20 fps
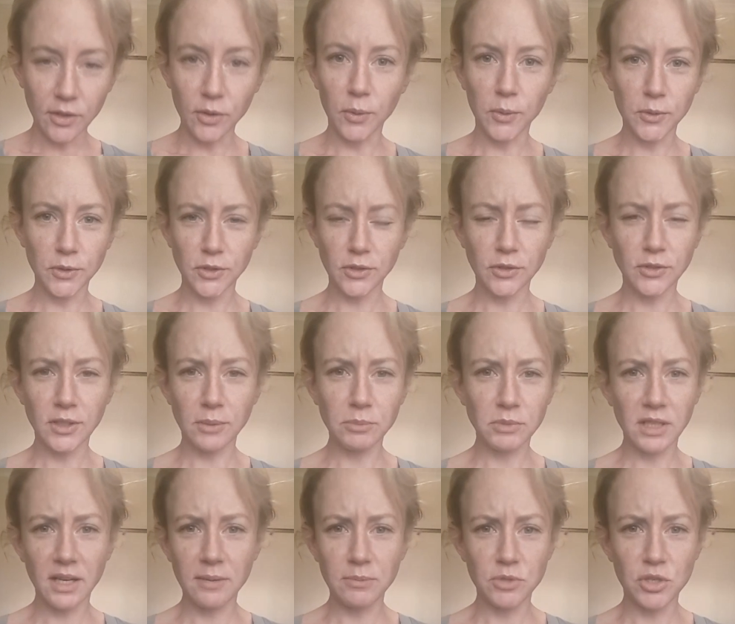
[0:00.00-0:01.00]
also
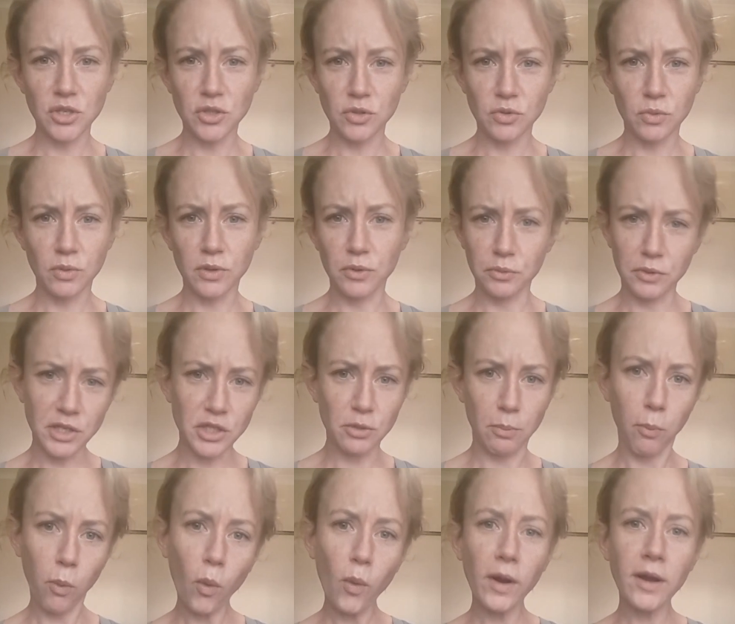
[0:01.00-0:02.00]
sometimes just want to reach
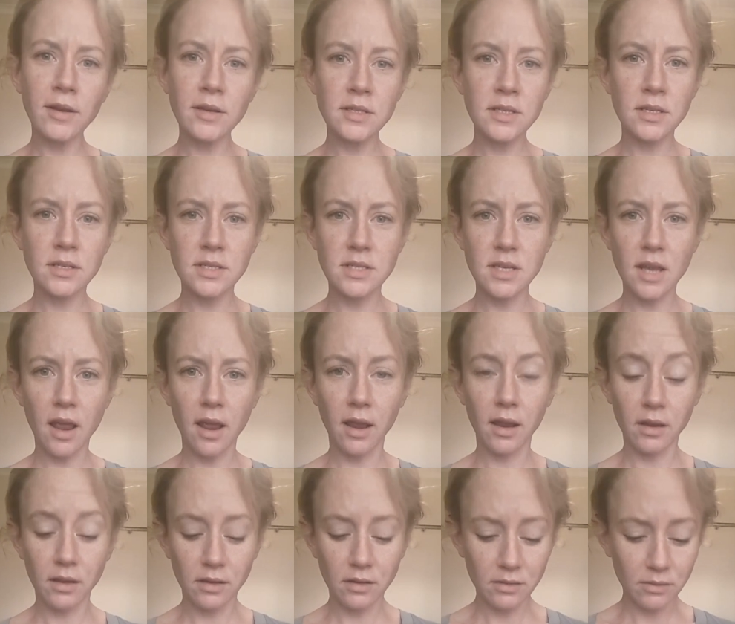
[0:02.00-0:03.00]
a point and
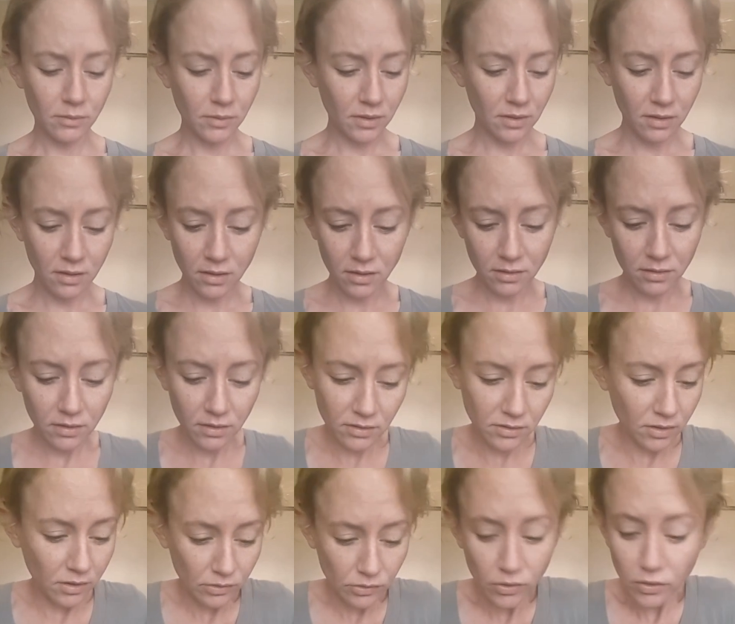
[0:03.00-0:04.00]
say, I
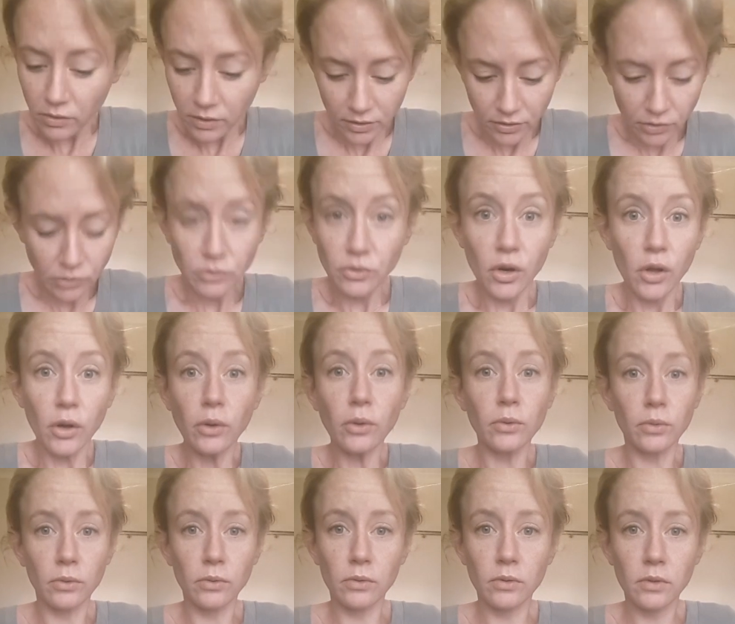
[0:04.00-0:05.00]
don't
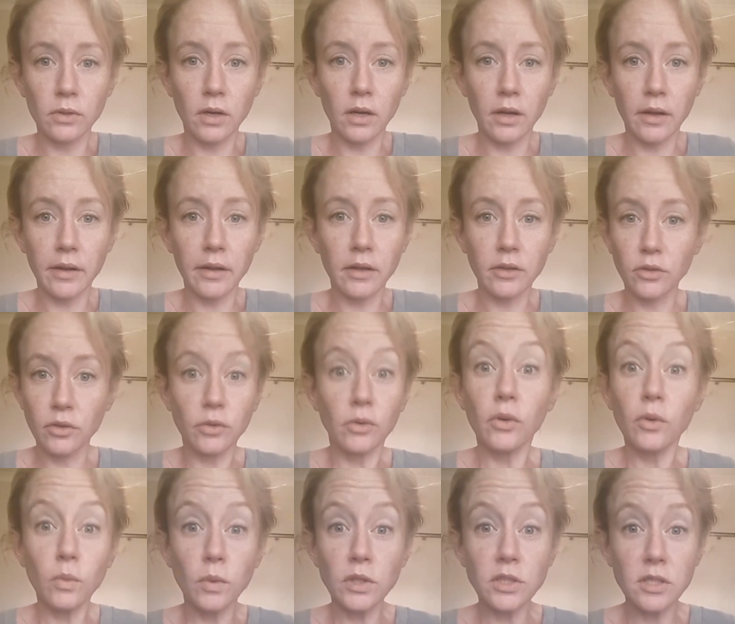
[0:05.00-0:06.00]
know. I don't
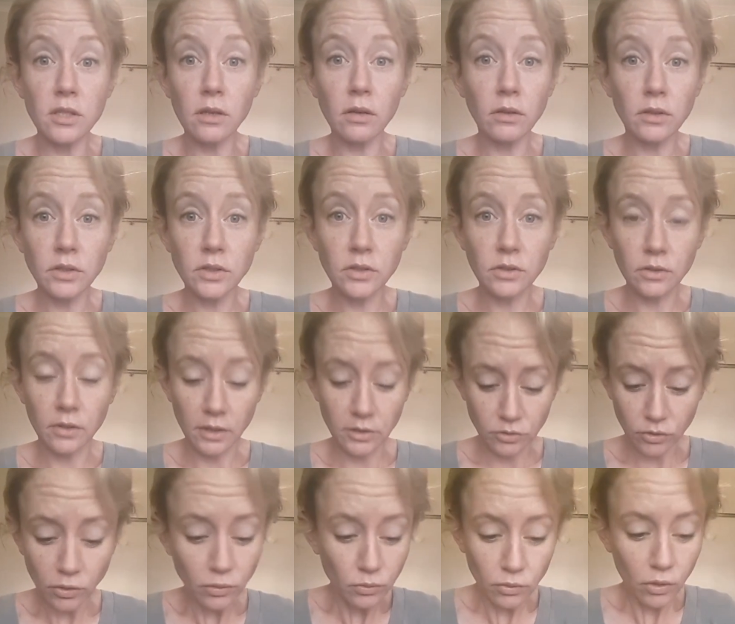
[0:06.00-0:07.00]
know what's the answer. I
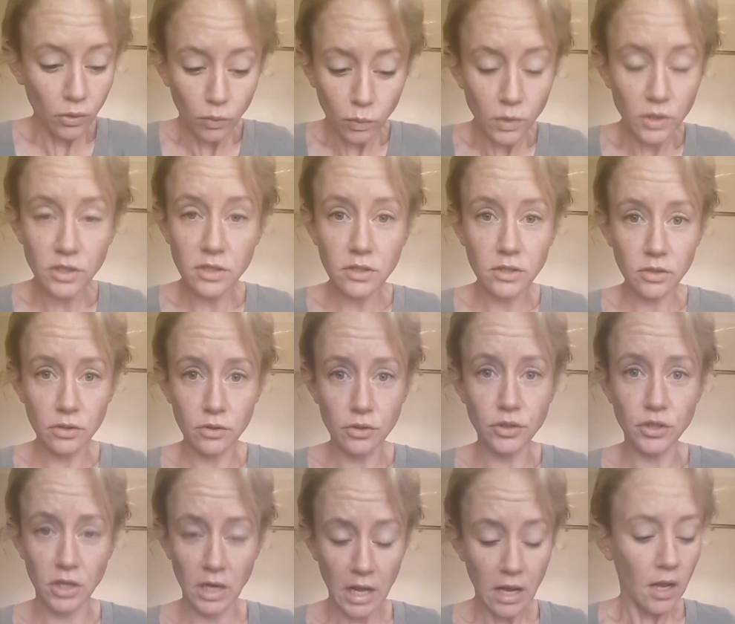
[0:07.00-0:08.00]
don't know what's the
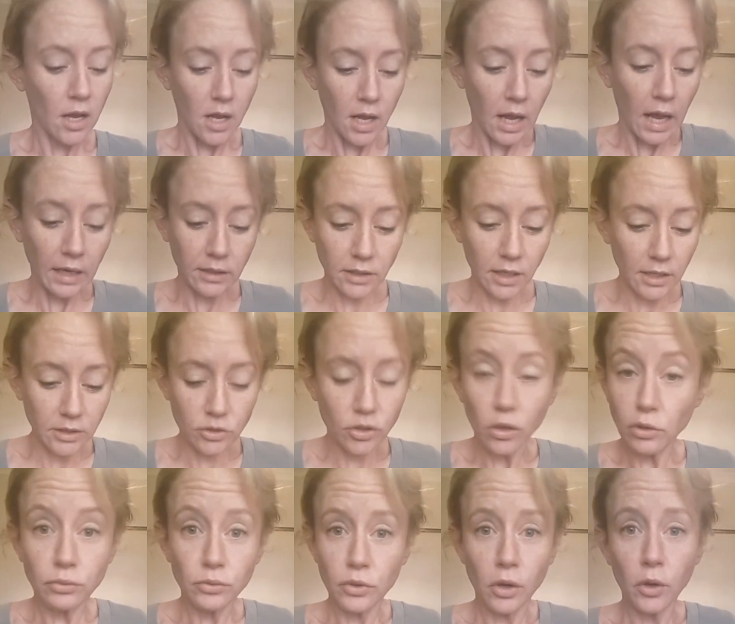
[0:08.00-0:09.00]
solution. I
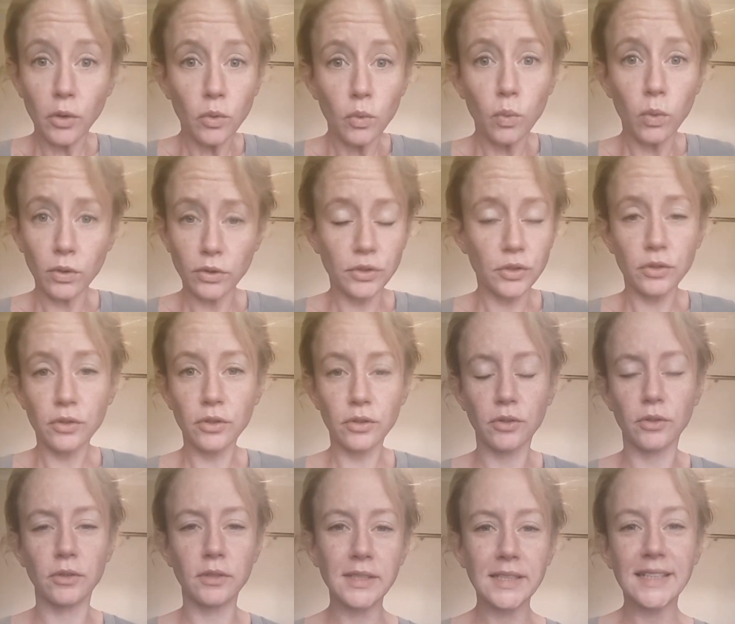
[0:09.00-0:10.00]
don't know what to
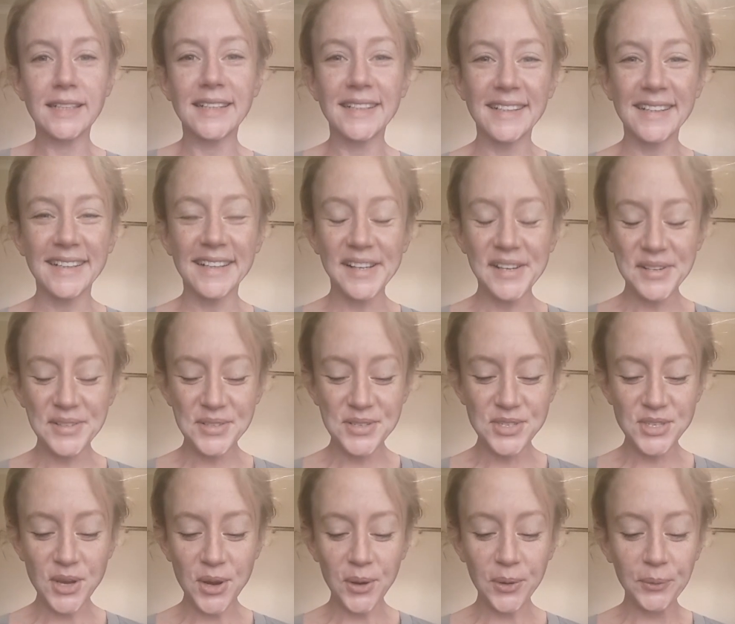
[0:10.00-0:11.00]
do.
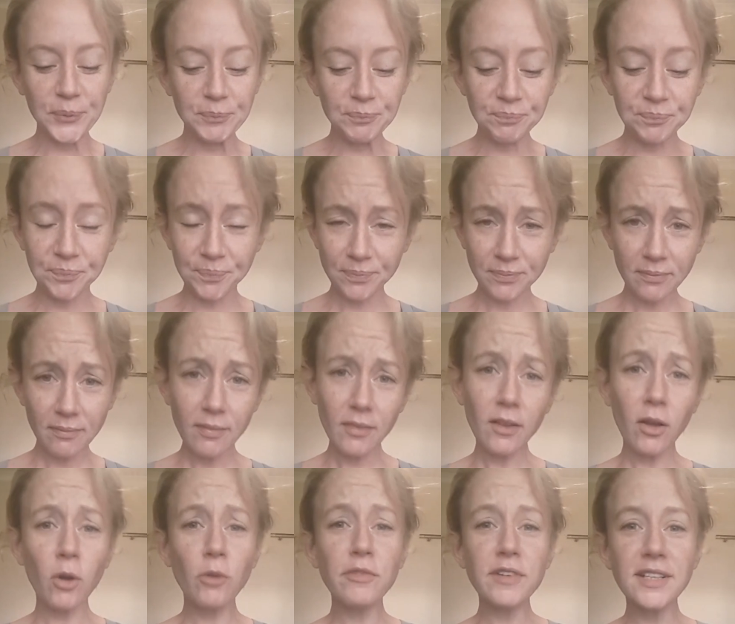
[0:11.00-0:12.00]
So
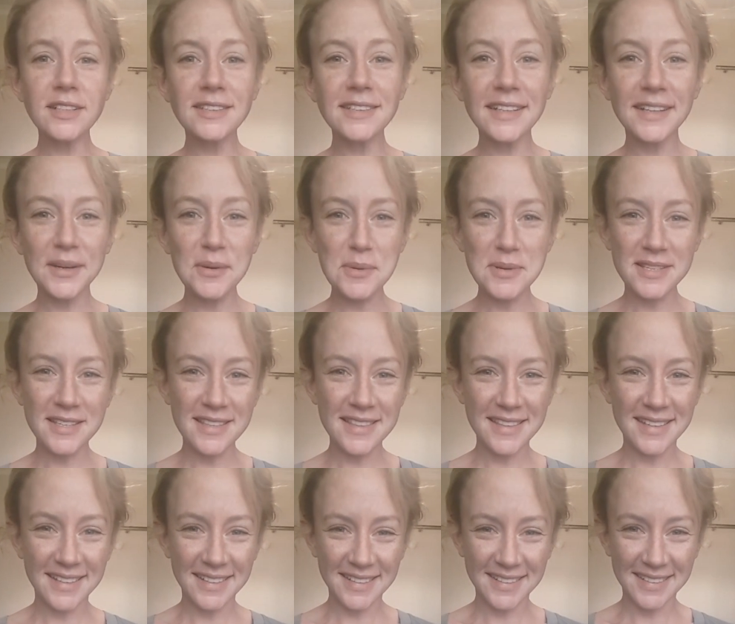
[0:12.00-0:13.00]
obviously
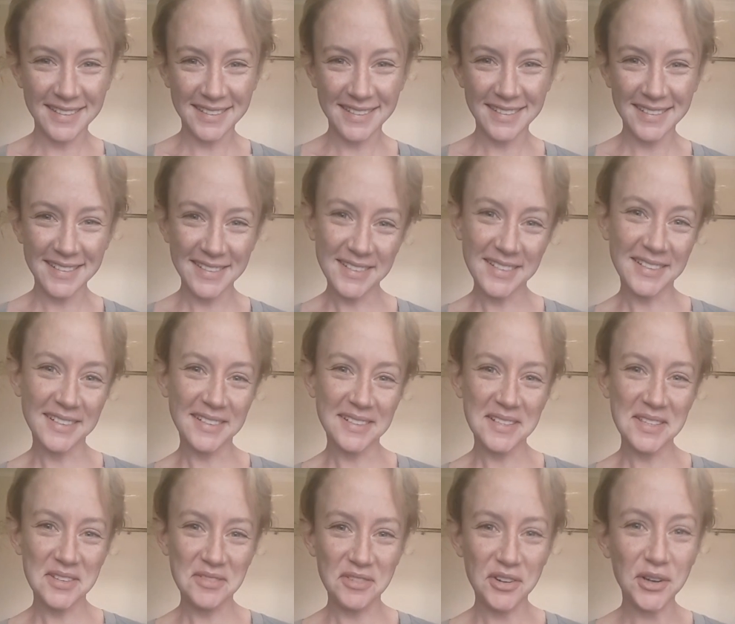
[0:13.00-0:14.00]
within
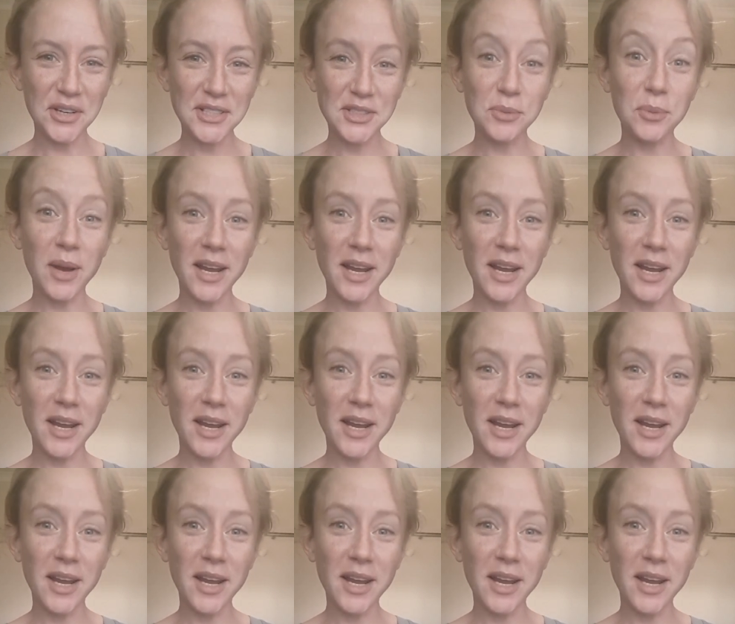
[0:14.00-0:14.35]
the various